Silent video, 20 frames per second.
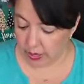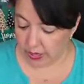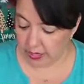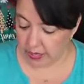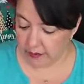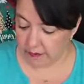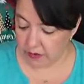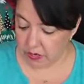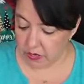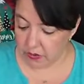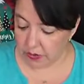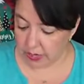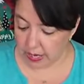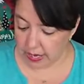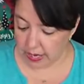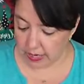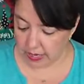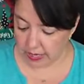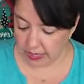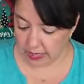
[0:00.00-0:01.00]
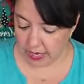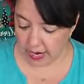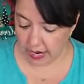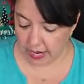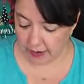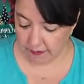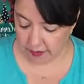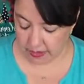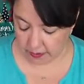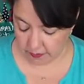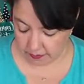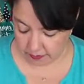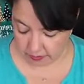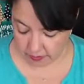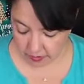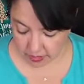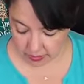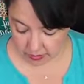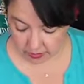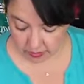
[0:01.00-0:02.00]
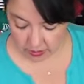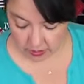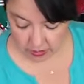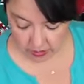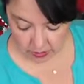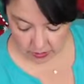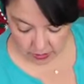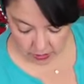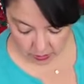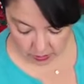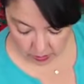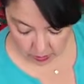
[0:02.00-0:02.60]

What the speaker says: and if you guys have not gone